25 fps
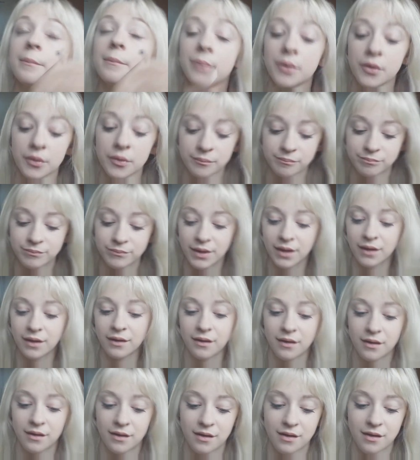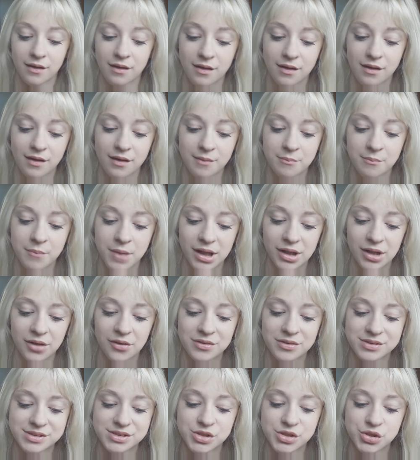But my
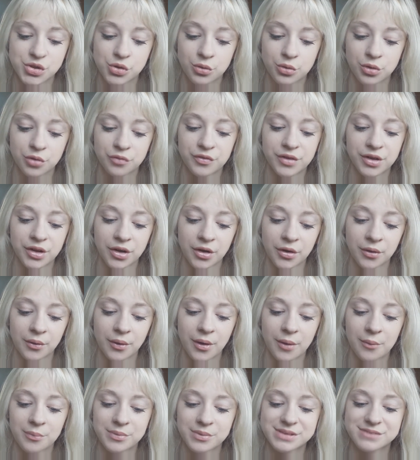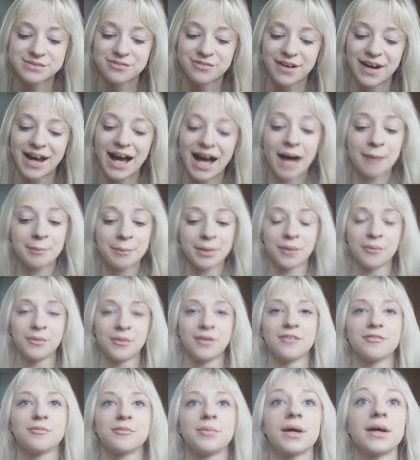last tutorial video I wasn't very happy
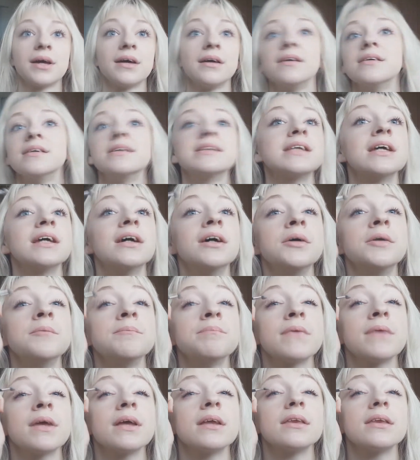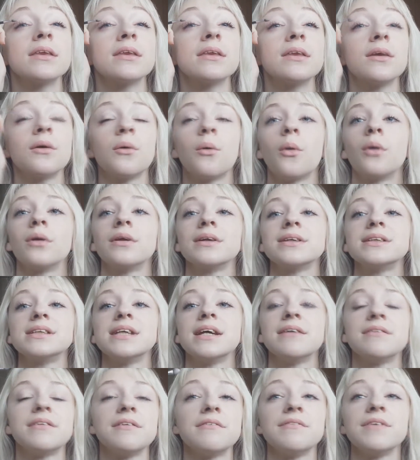with because the
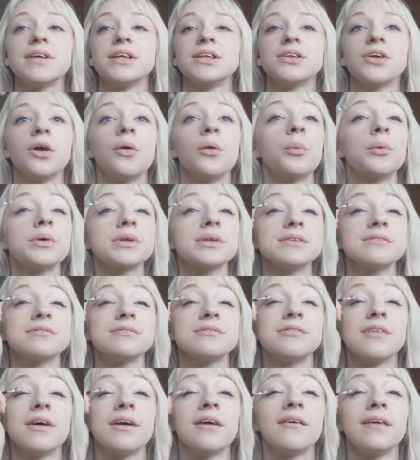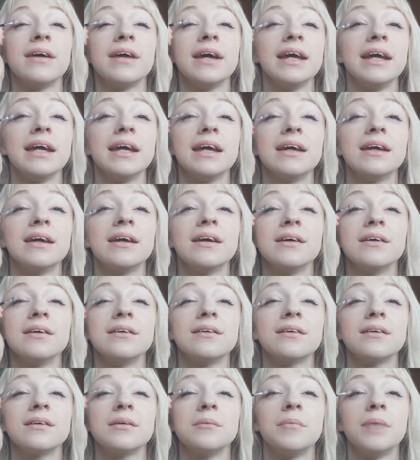quality of the video wasn't very
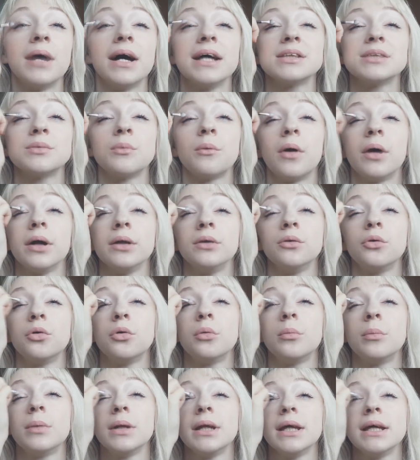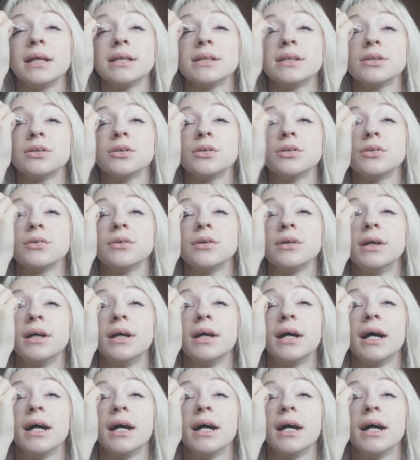good compared to what I normally do.